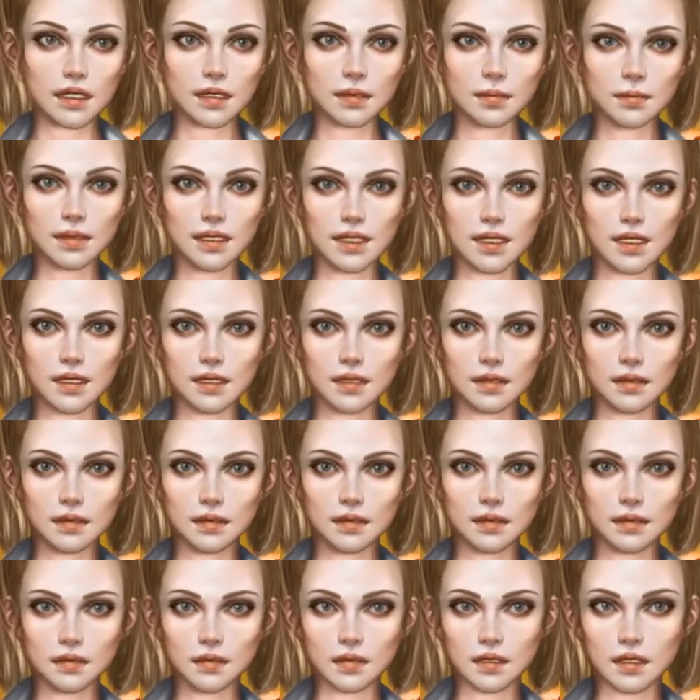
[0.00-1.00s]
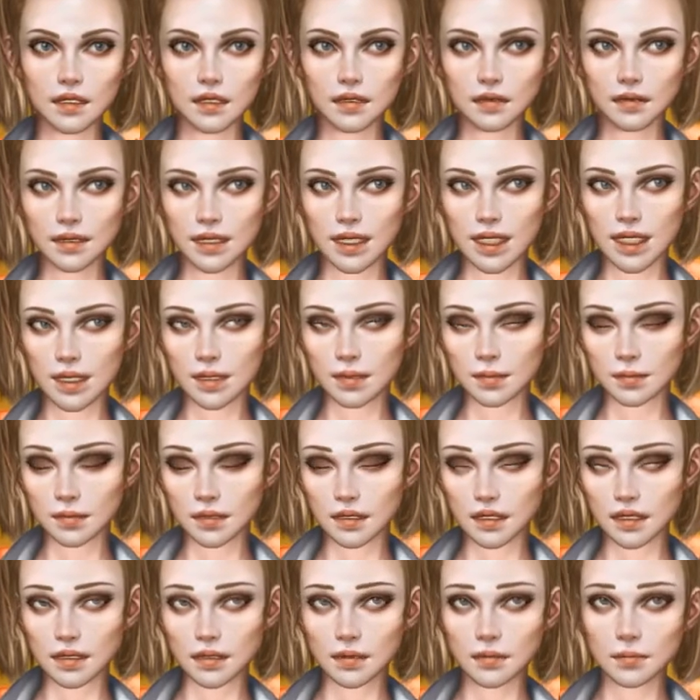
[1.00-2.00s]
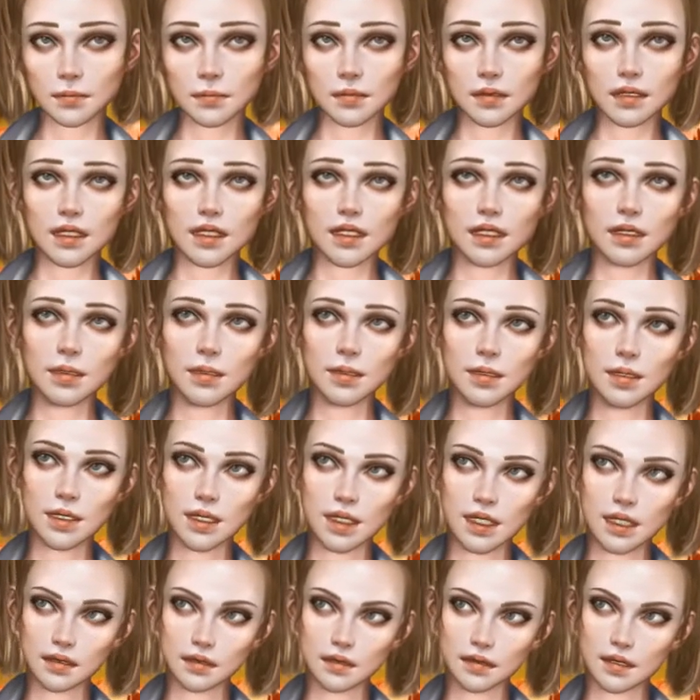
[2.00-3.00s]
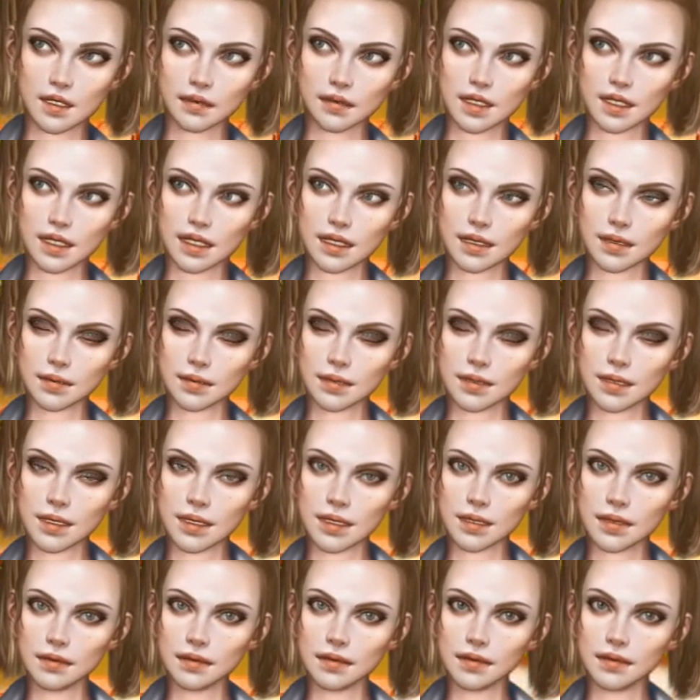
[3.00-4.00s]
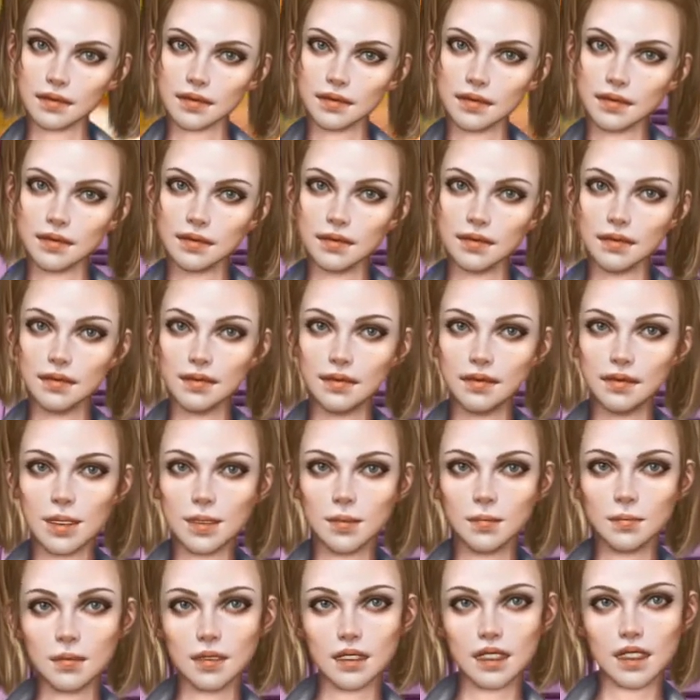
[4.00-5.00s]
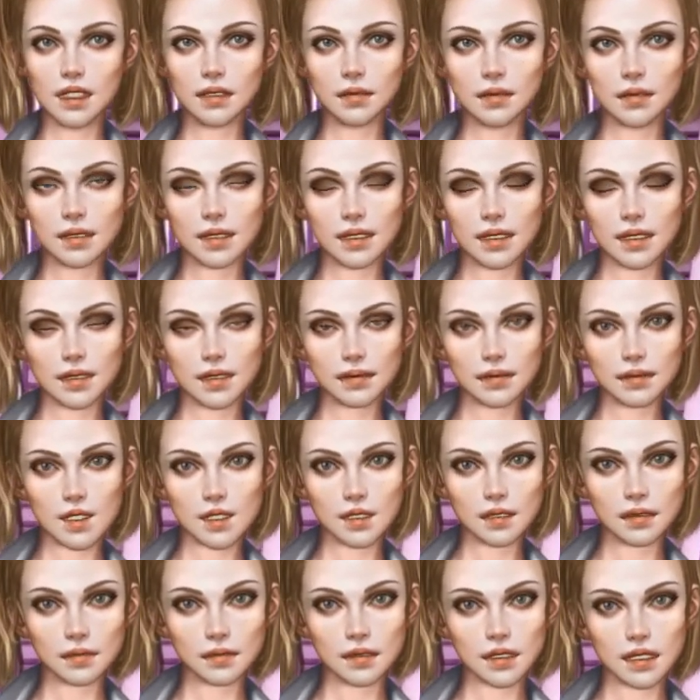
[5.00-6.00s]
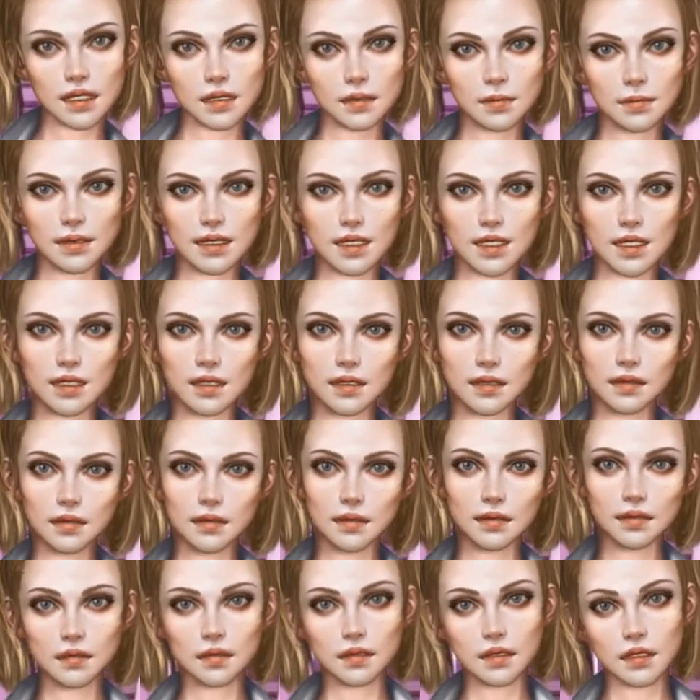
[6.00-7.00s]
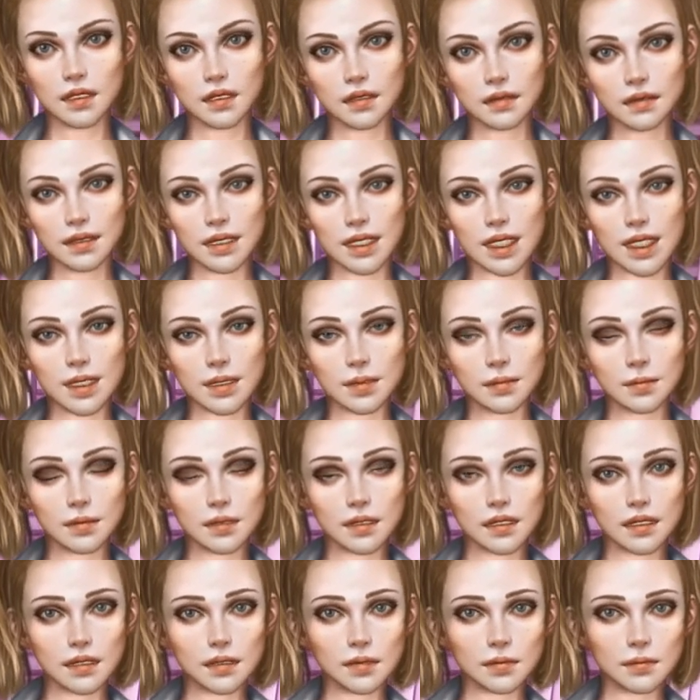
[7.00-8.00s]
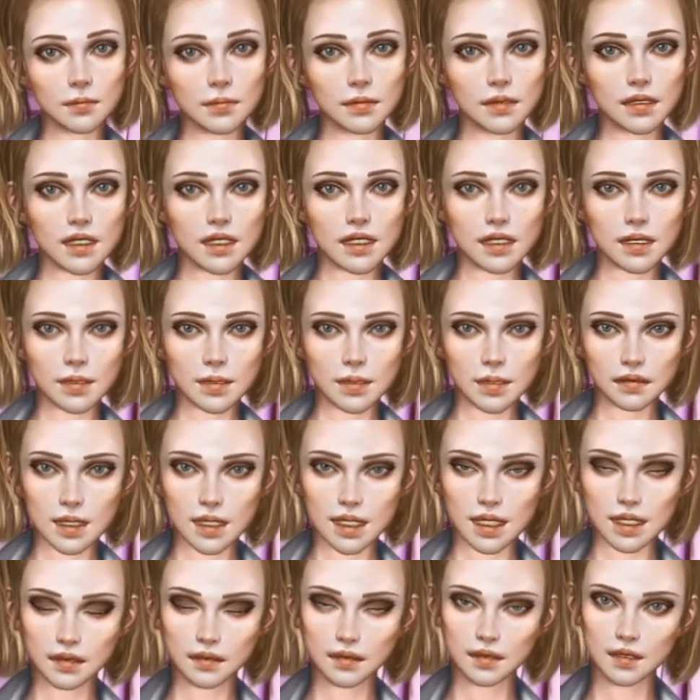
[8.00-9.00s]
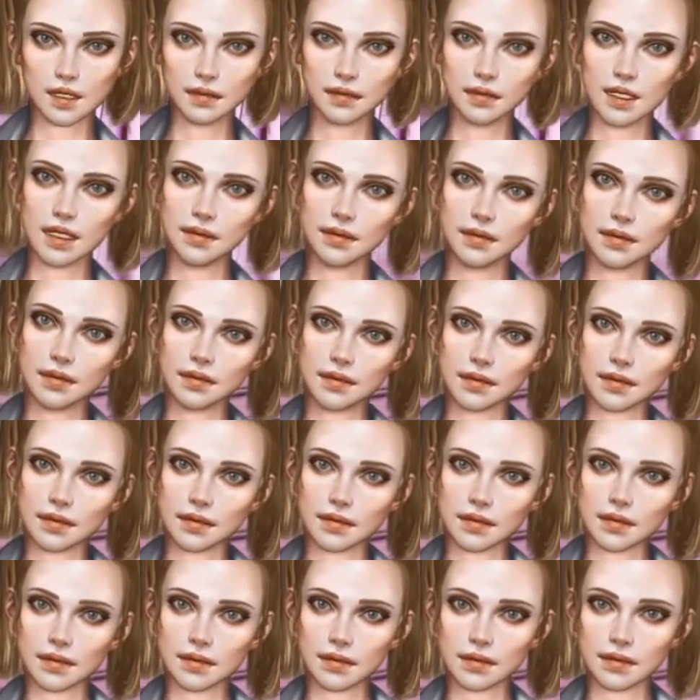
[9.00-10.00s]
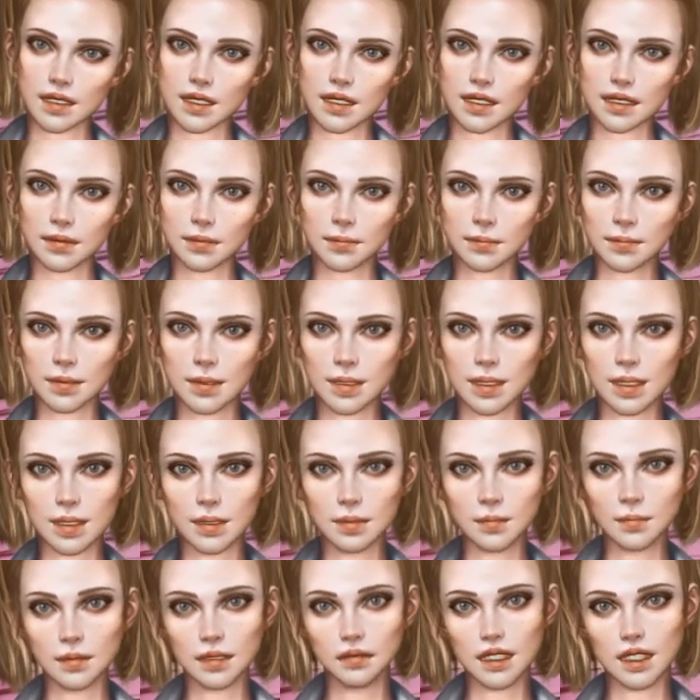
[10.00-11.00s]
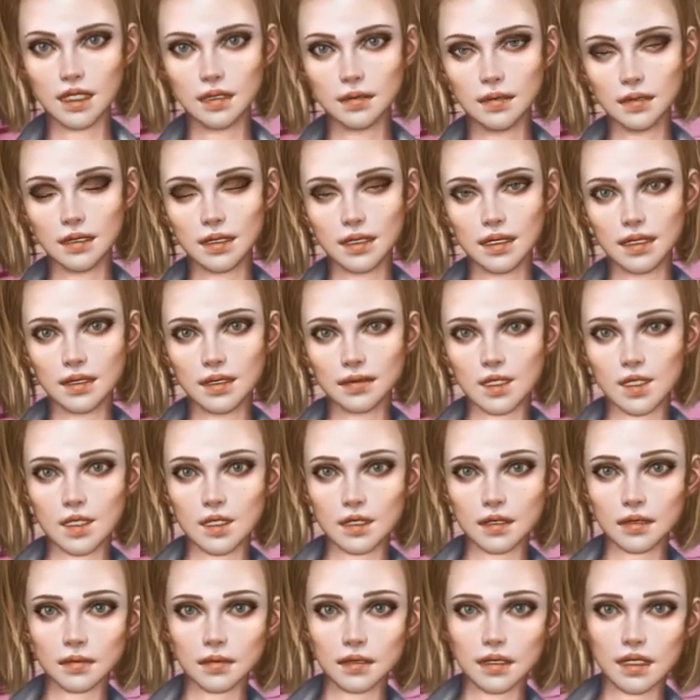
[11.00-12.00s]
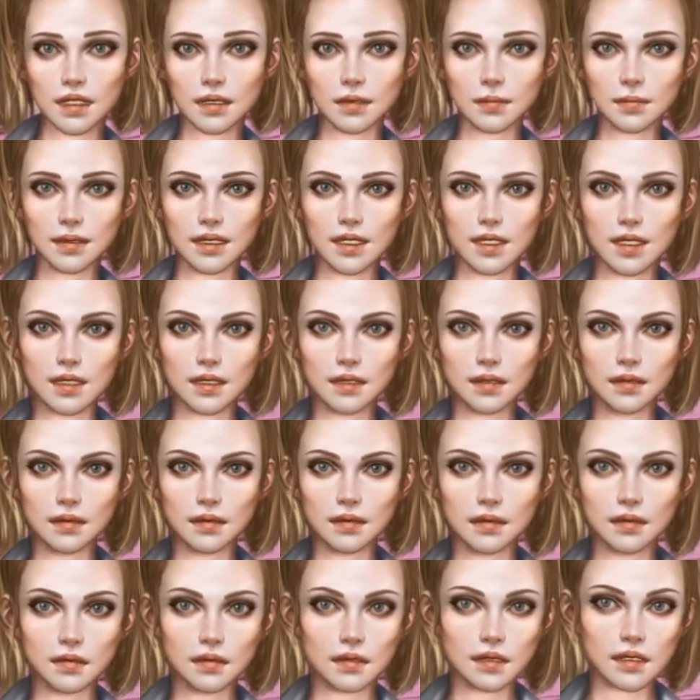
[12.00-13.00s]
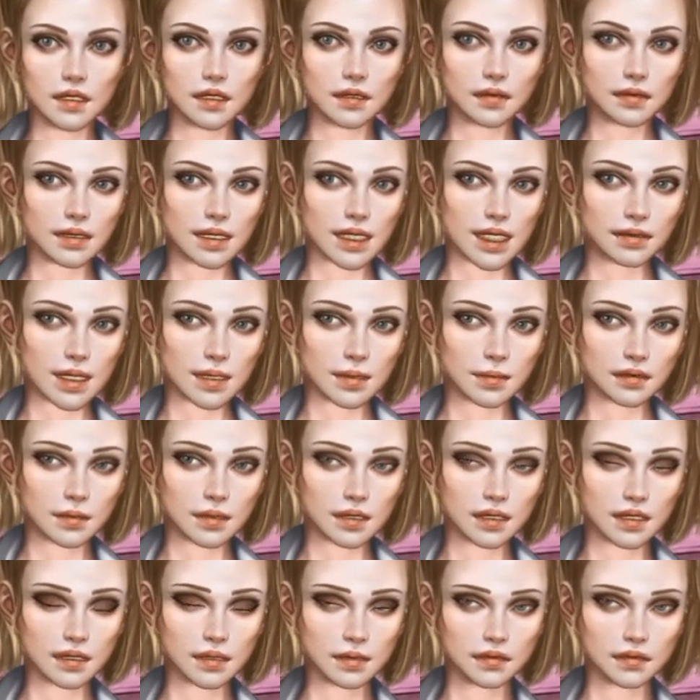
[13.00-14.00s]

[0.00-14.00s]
in the on-site bar and communal area in addition to a separate computer room. A laundry room, free luggage storage and a library area are also available to guests. Bedrooms have lockers to safely store luggage and most rooms feature private